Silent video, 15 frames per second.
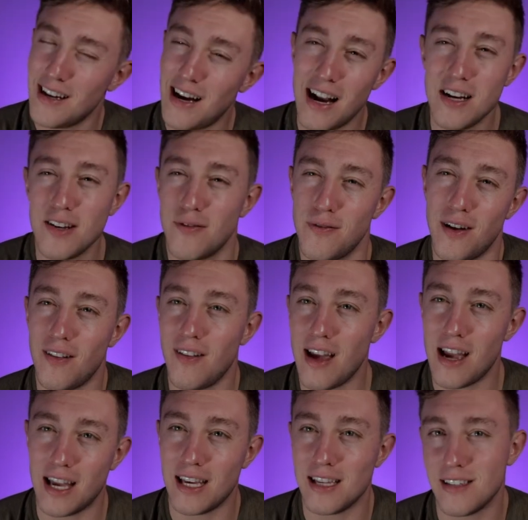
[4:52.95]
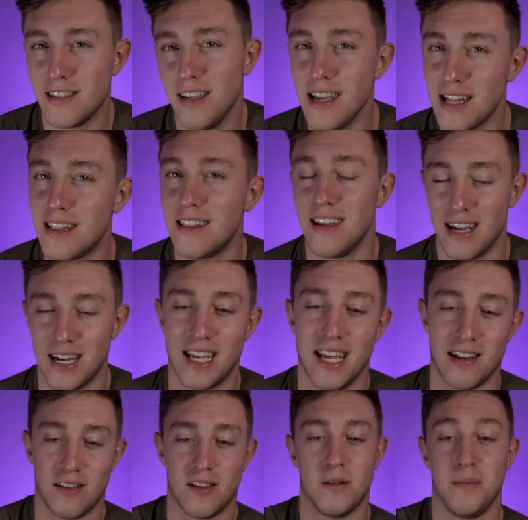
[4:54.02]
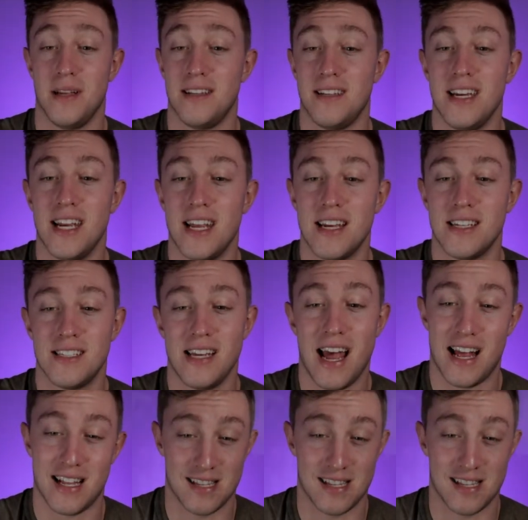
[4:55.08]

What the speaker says: I just felt like it did get a little bit tedious at